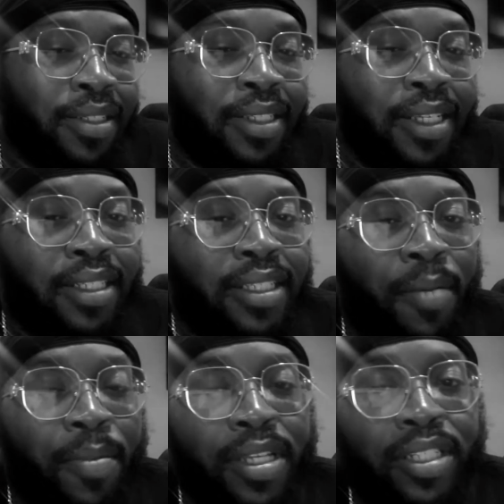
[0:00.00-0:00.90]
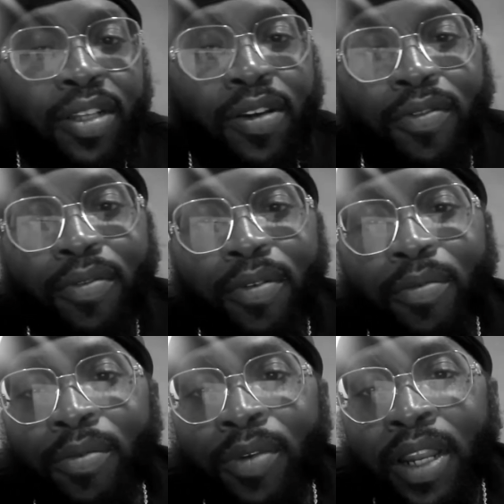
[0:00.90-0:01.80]
some of this stuff
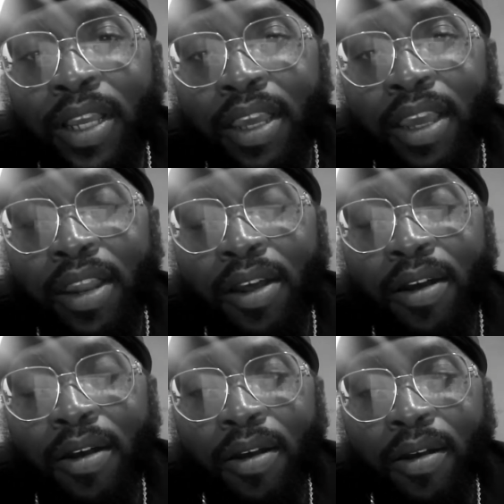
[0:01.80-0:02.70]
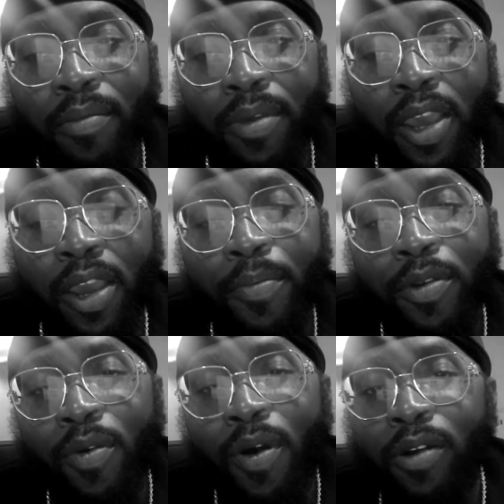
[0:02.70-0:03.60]
really can help
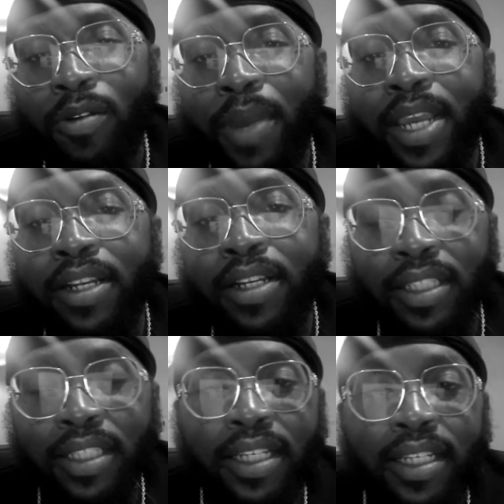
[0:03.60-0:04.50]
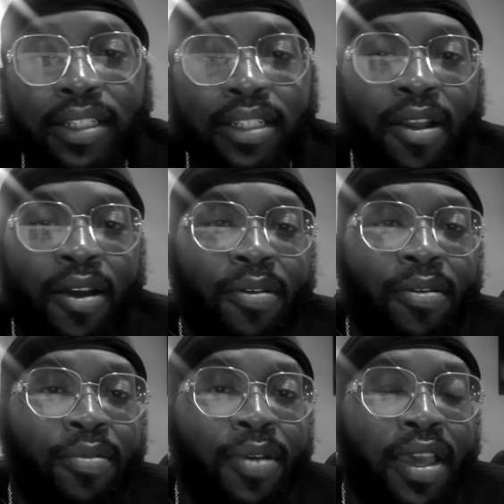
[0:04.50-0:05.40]
you on making a decision on